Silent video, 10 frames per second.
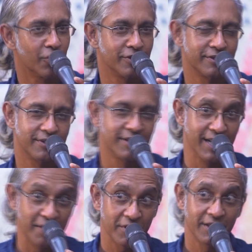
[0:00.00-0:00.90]
know,
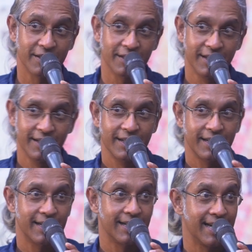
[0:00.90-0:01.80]
Neville
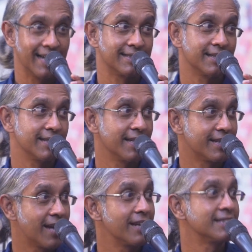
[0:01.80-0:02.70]
uh, as a
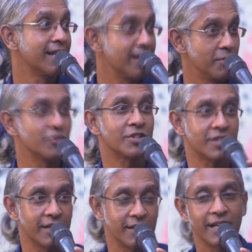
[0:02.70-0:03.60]
guitarist and a
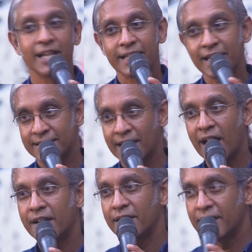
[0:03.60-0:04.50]
musician, they
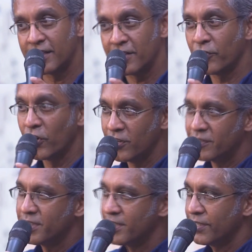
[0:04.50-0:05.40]
started, it
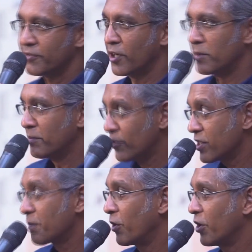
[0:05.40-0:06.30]
evolved from a
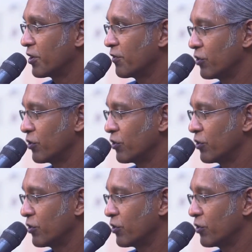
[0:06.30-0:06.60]
music point of